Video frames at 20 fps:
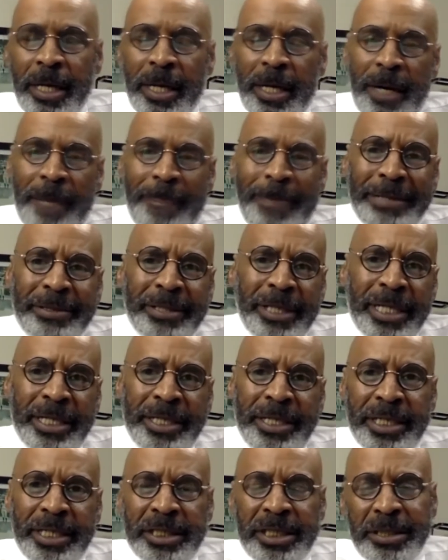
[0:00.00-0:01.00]
about the
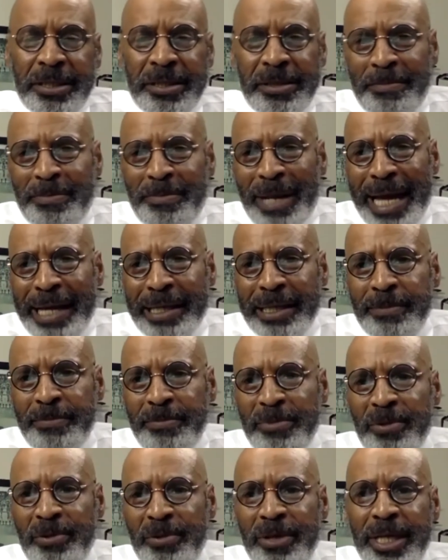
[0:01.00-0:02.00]
condition of the black
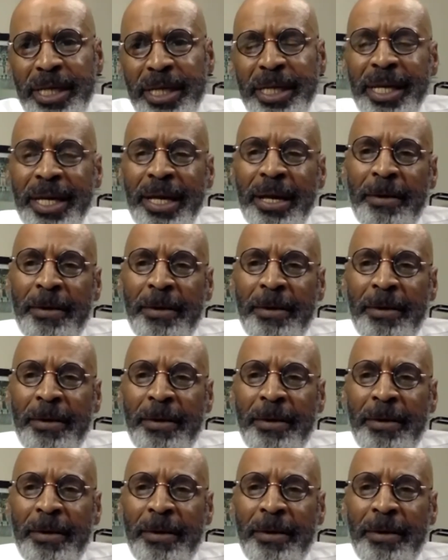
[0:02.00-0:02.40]
community